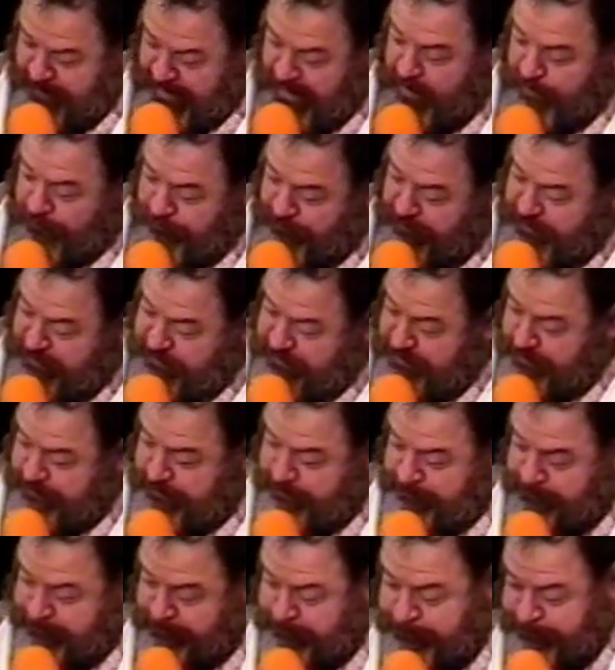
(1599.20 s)
That'll fix it.
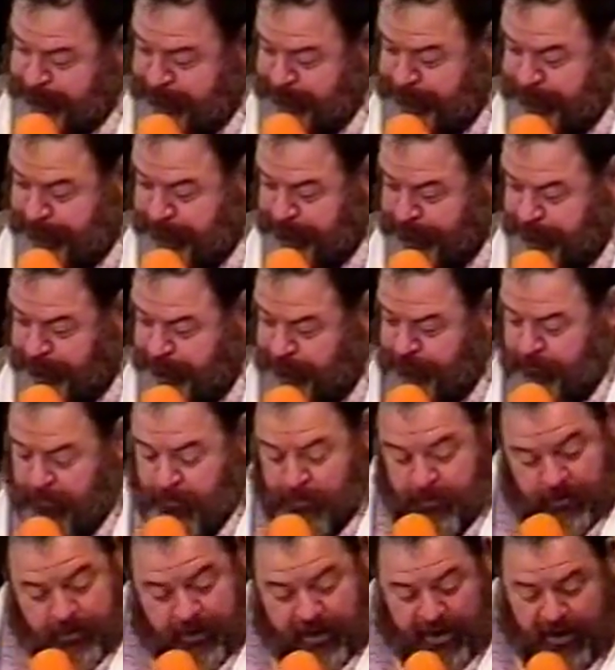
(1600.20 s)

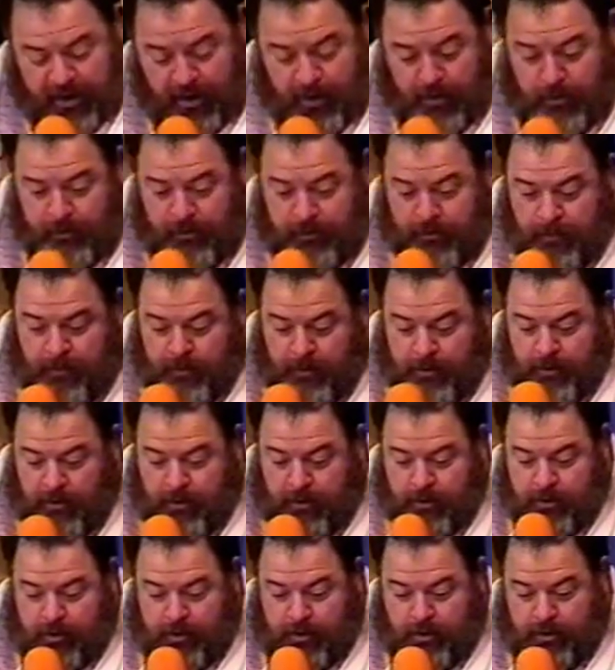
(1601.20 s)
Now,
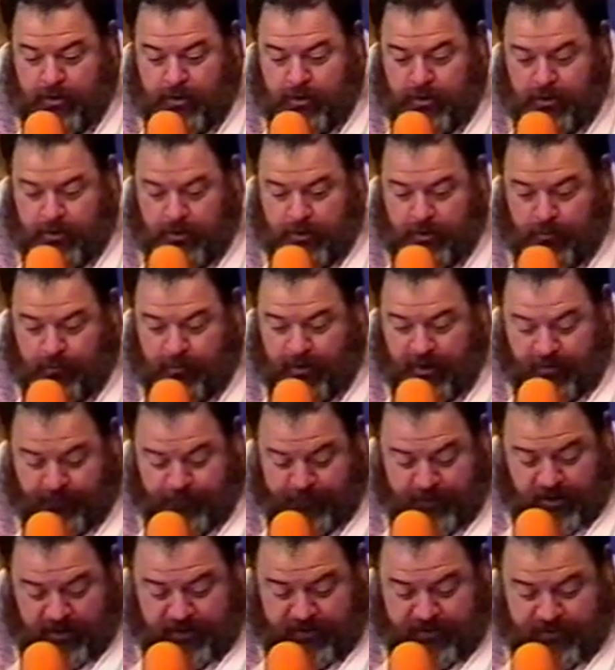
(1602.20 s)
ready
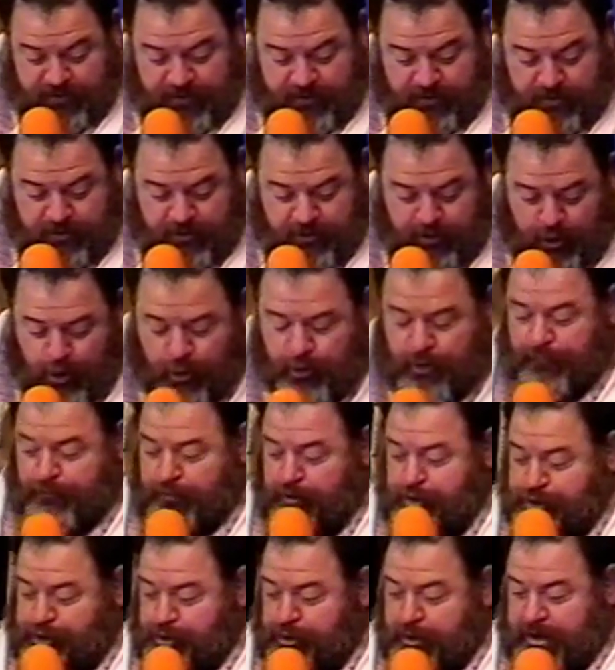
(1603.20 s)
for this? Go to
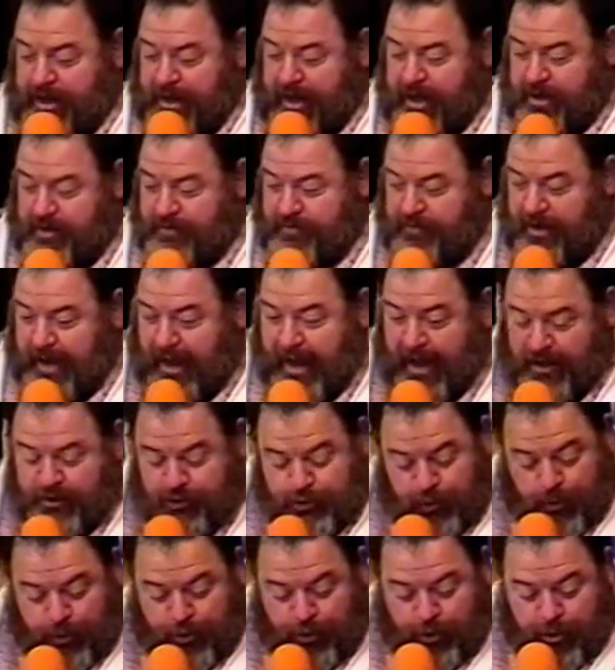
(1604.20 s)
verse 38,
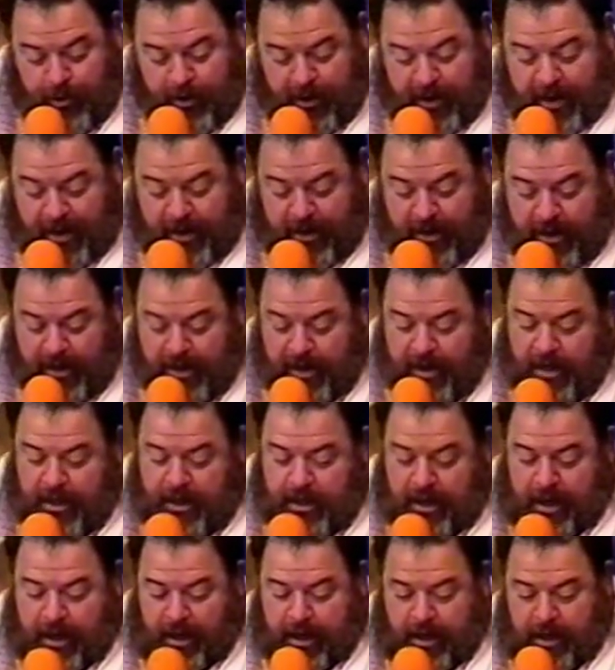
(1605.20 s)
Acts 2.38.
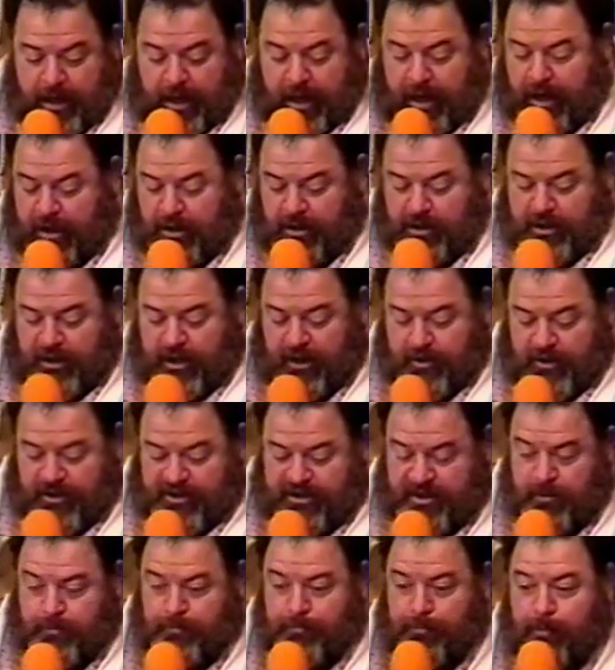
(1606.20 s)
And they
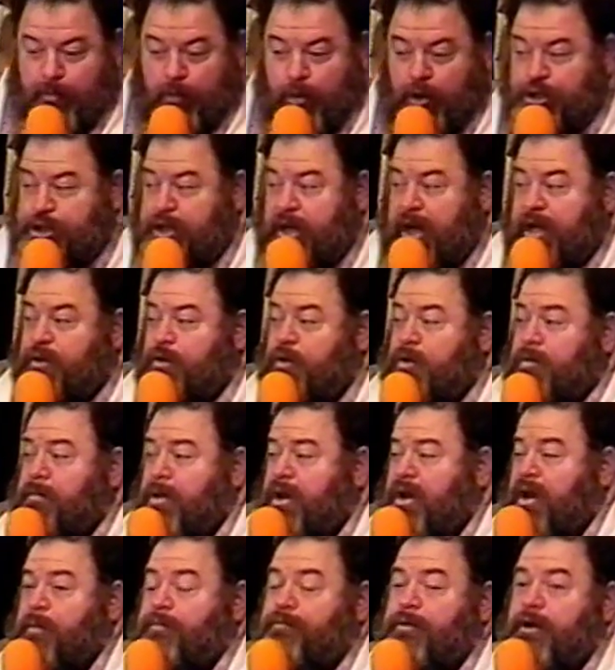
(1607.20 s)
said, what should I do,
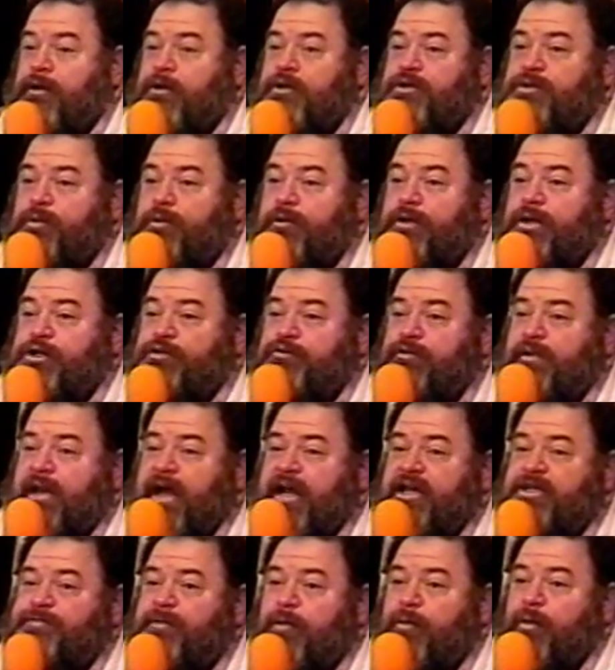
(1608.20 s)
men and brothers? We're
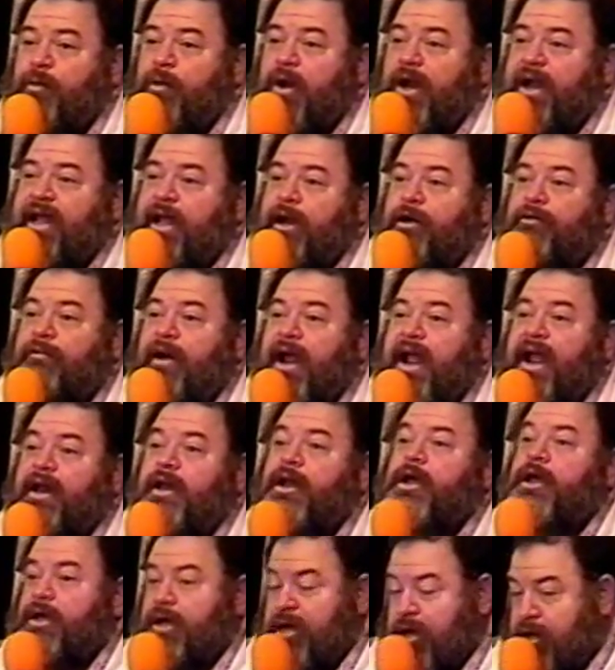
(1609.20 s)
Israelites, but we want to get
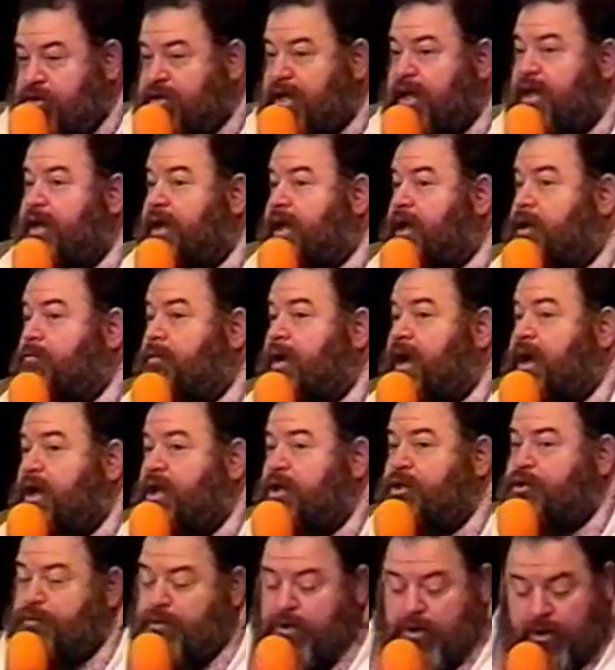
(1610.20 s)
right. Here's how you get right,
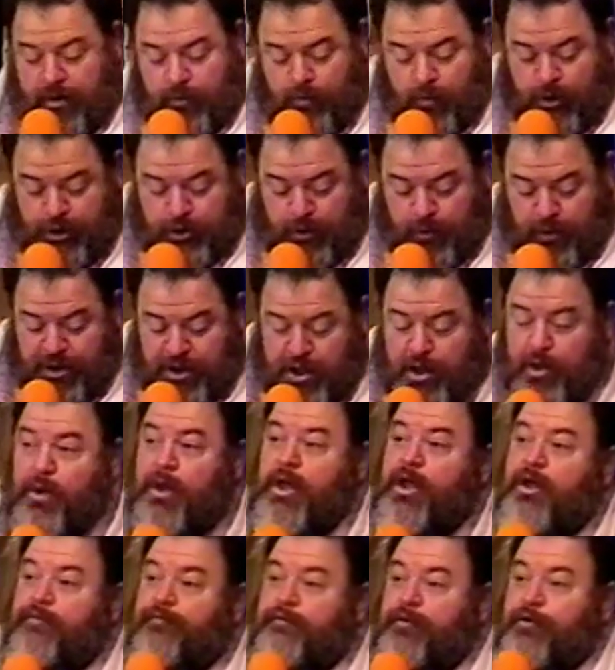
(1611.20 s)
Israel. What should we
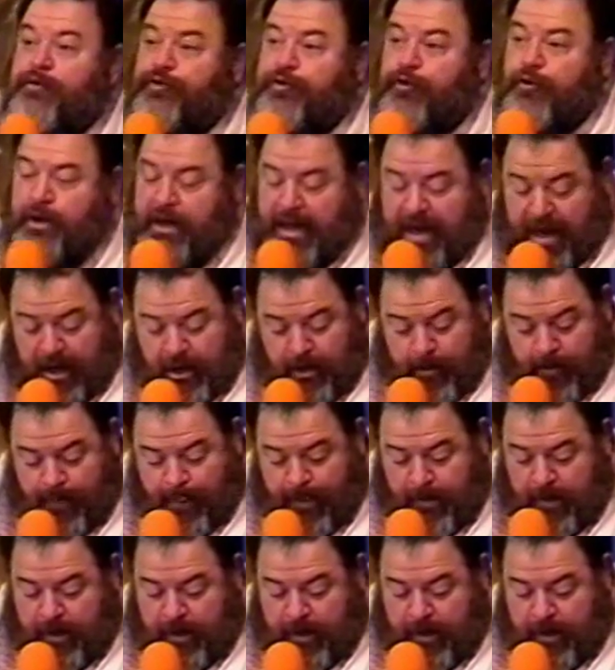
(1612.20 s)
do? Verse 38.